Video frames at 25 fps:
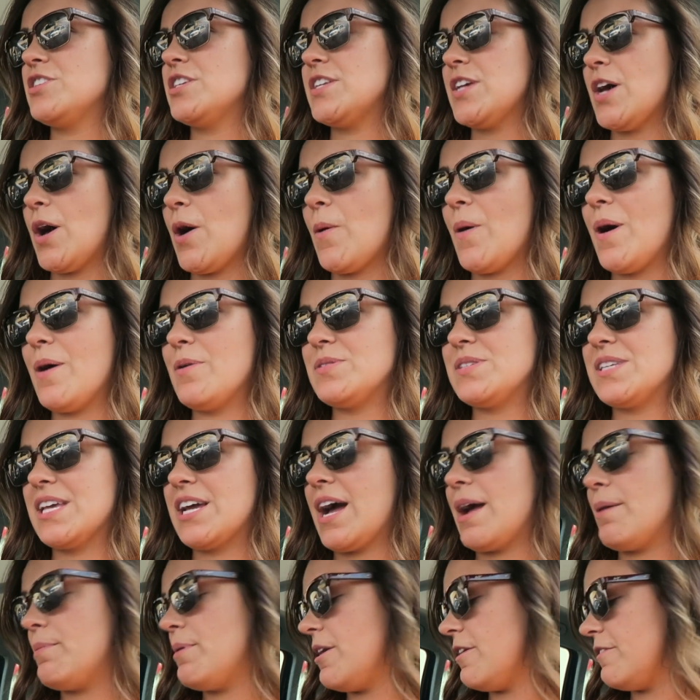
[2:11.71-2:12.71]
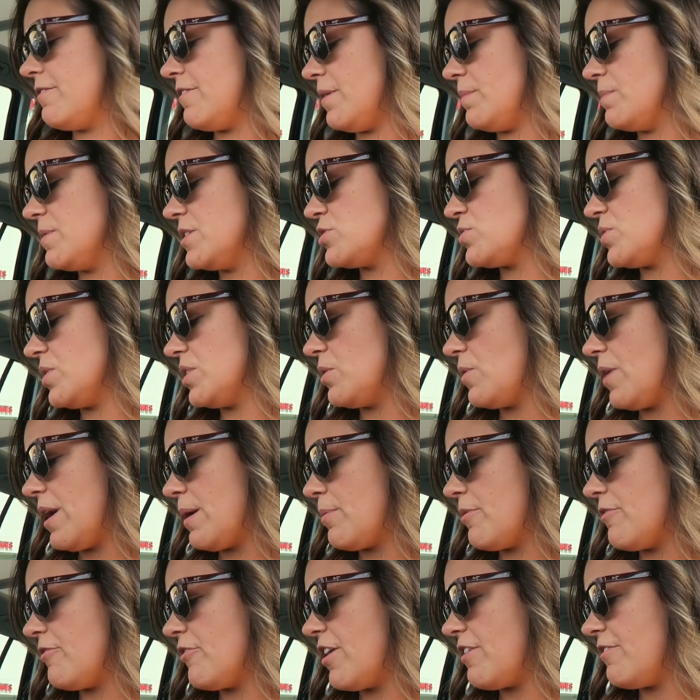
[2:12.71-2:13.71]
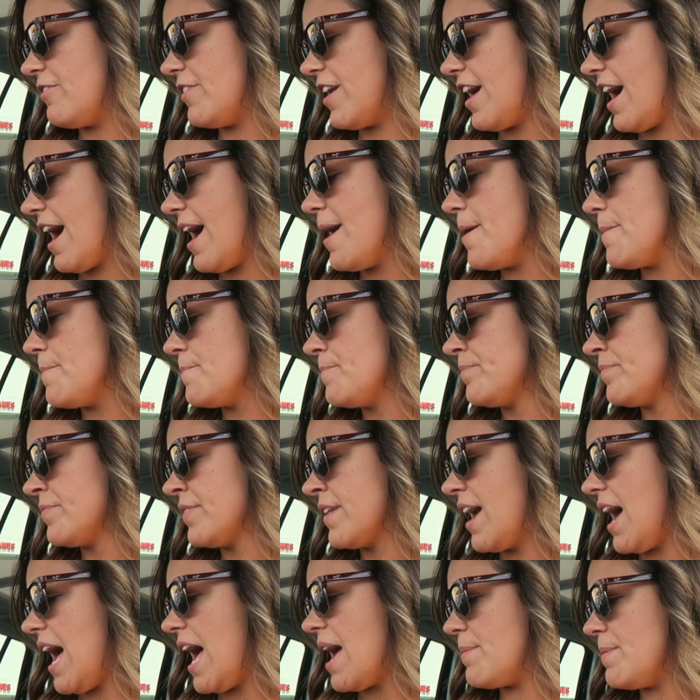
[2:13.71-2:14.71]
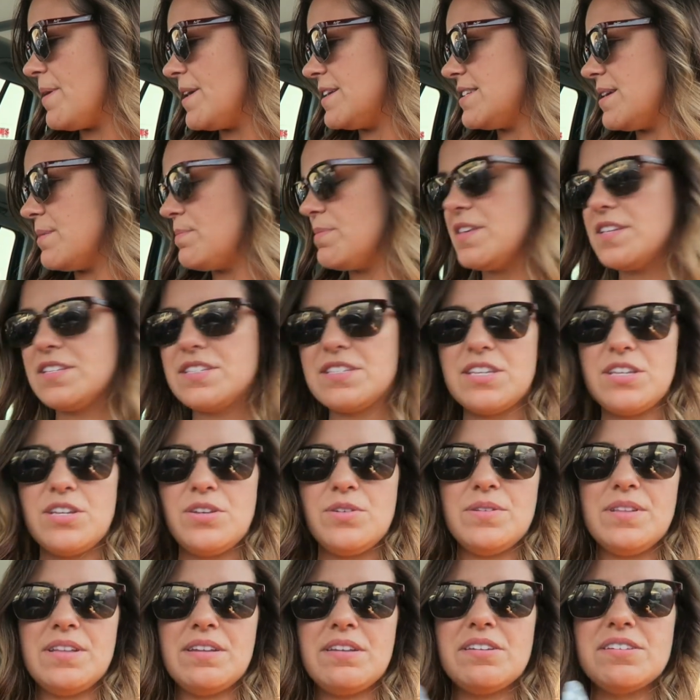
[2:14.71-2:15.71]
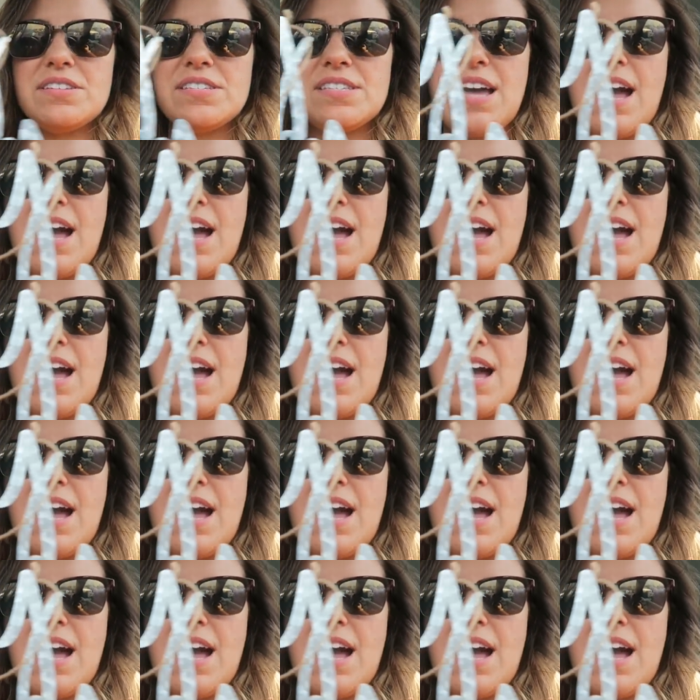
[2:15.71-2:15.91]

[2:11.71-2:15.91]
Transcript: So I was like, I better film this really quick before I forget. I picked up this cute little